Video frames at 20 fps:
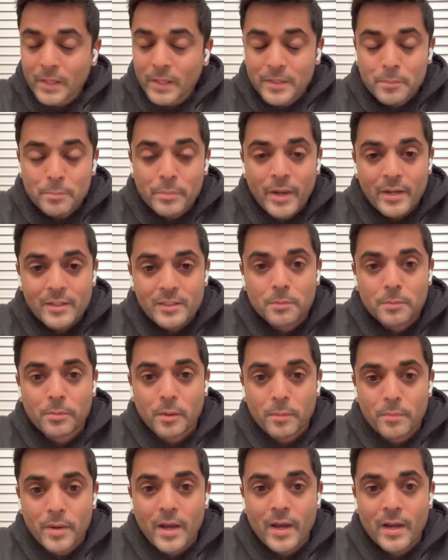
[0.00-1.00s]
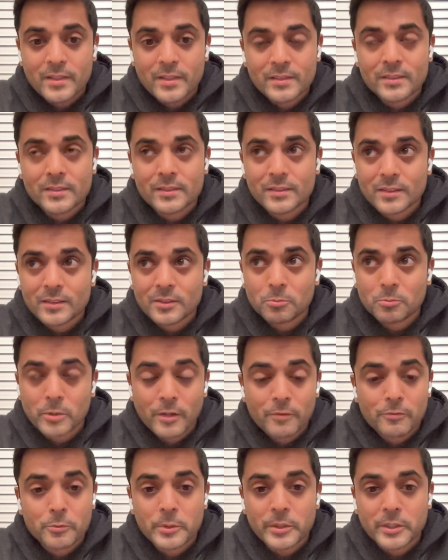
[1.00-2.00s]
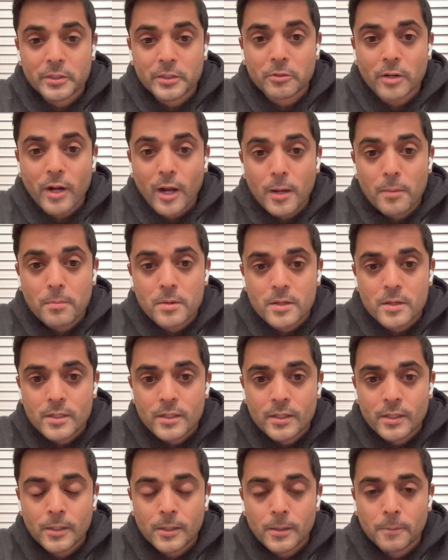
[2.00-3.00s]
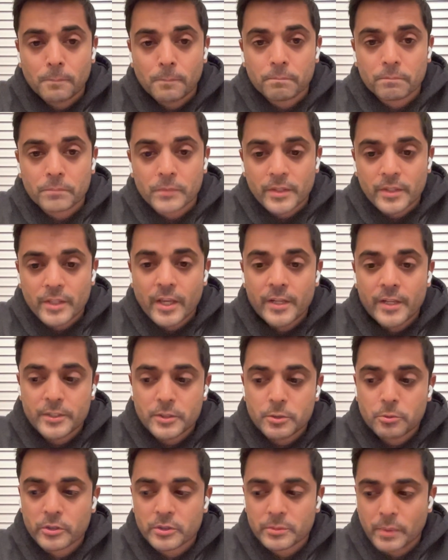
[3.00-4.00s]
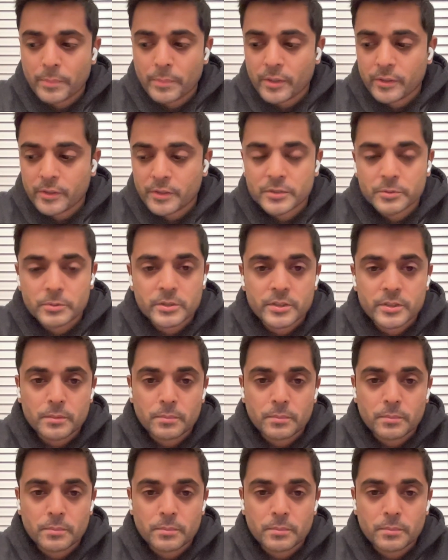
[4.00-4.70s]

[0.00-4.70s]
and then packed up our bags and whatever we could grab, and then headed towards my parents,